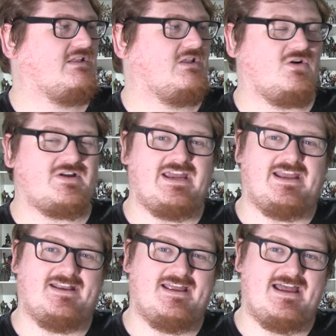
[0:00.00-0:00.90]

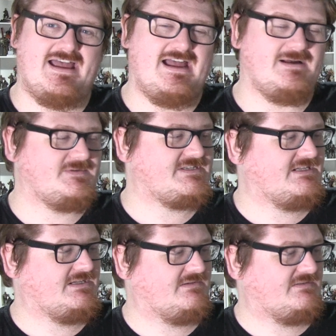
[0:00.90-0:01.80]
looking
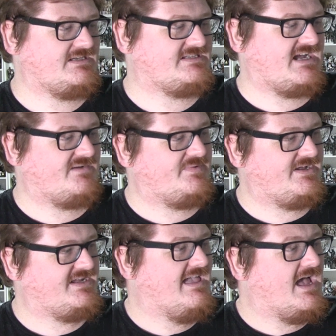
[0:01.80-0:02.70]
absolutely
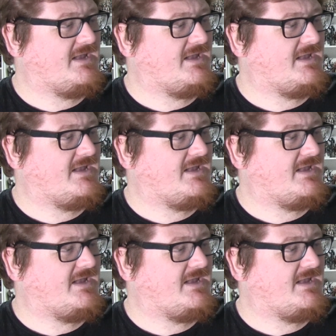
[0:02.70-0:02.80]
dapper,